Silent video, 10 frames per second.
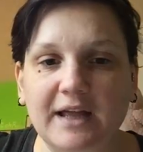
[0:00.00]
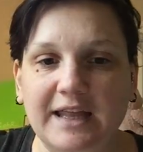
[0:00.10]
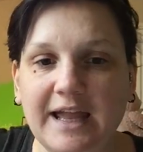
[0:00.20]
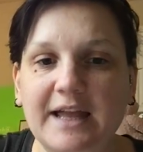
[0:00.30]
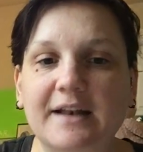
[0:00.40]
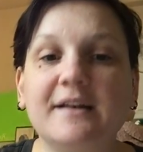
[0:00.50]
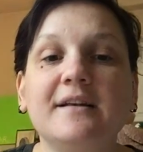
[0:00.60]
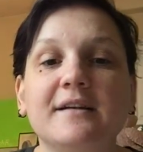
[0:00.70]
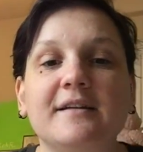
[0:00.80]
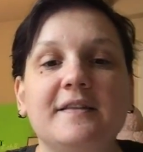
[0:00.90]
Again,
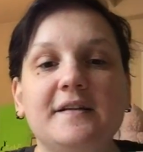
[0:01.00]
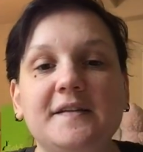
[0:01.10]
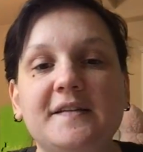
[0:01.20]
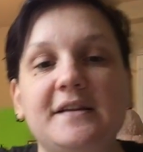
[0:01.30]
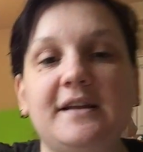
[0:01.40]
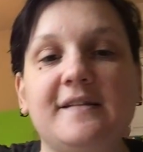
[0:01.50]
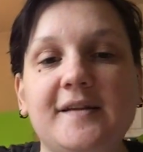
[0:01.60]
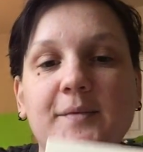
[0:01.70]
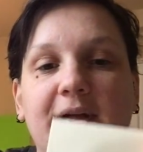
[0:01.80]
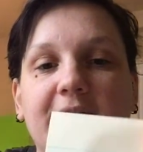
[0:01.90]
this is an
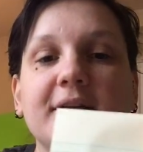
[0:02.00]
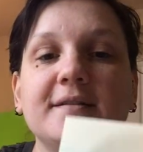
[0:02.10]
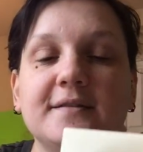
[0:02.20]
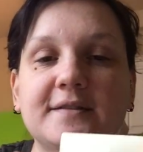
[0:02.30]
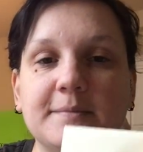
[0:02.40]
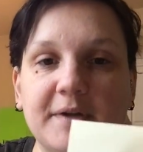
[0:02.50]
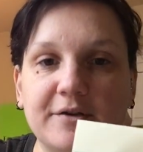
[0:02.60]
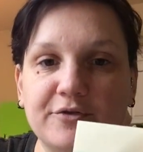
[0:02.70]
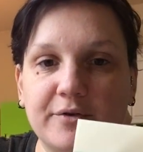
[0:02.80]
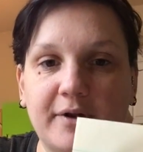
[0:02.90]
easy way to make
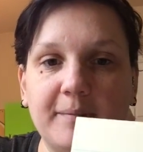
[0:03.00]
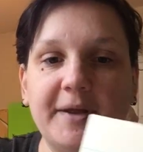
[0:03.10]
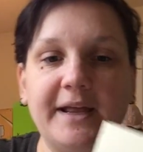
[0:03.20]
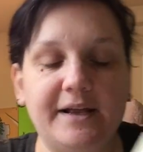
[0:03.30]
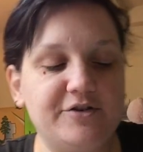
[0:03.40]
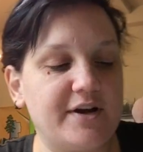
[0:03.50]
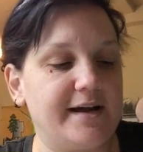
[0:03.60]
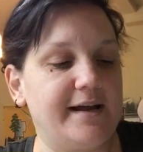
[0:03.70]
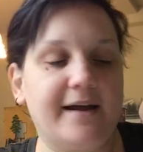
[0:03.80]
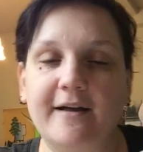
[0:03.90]
a journaling page.
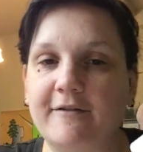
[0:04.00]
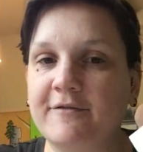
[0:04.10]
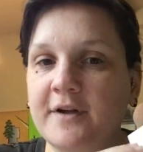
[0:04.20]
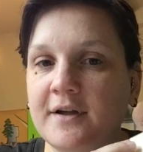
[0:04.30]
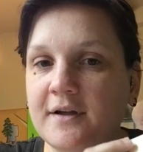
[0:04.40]
I have